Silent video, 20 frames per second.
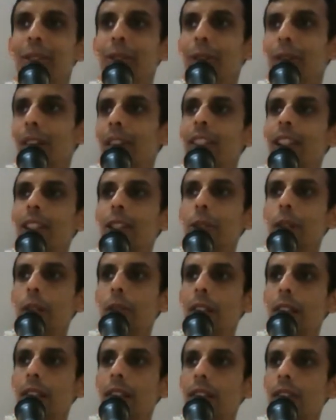So that's
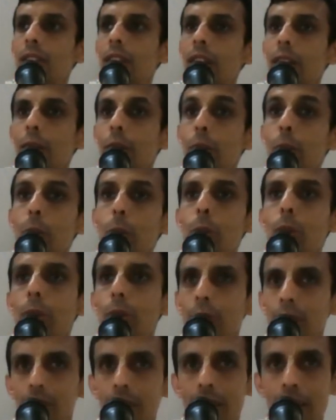why we say
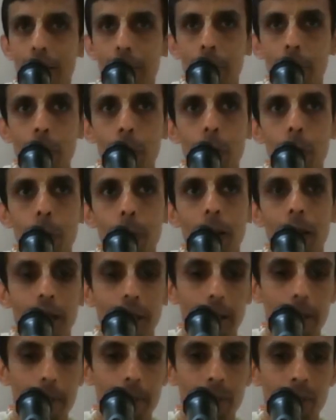Jagadguru Srila
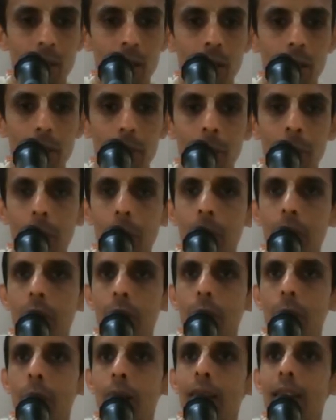Prabhupada.
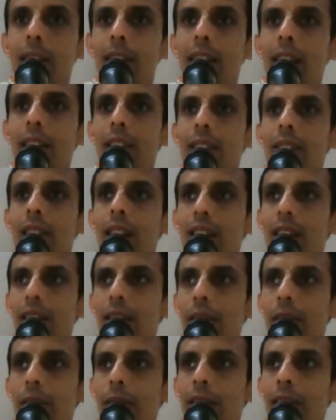Because what he has
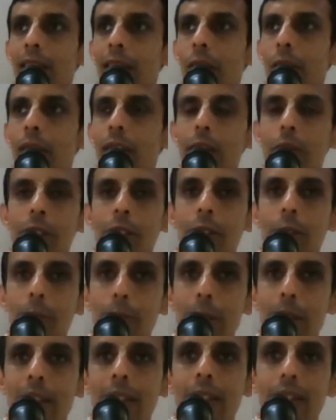done, we cannot even
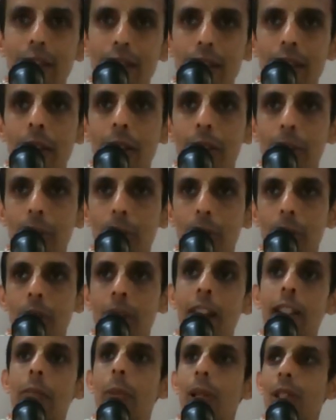speak little
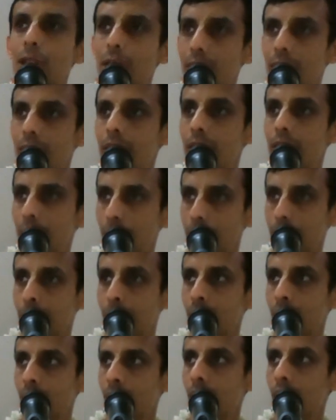also. That much he has
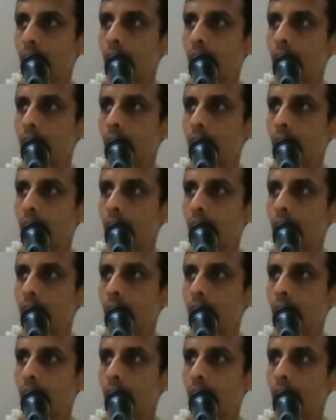done.